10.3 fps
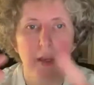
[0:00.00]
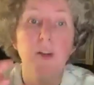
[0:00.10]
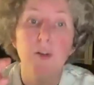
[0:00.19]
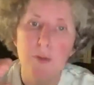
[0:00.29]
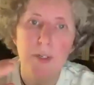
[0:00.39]

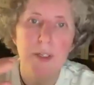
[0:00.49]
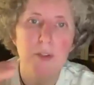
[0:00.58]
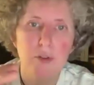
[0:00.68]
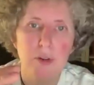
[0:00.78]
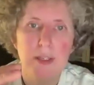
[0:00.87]
including
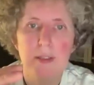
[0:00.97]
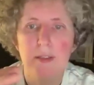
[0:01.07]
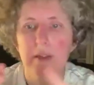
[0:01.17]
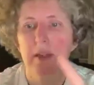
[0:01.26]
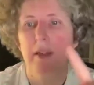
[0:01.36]

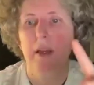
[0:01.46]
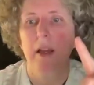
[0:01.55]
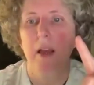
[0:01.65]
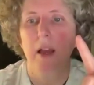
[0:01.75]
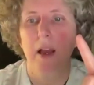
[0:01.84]
stress,
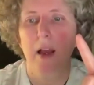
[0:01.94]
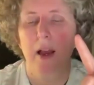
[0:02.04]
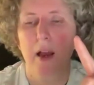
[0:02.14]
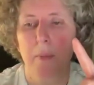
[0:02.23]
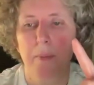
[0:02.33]

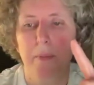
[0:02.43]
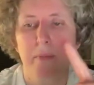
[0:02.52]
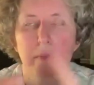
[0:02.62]
and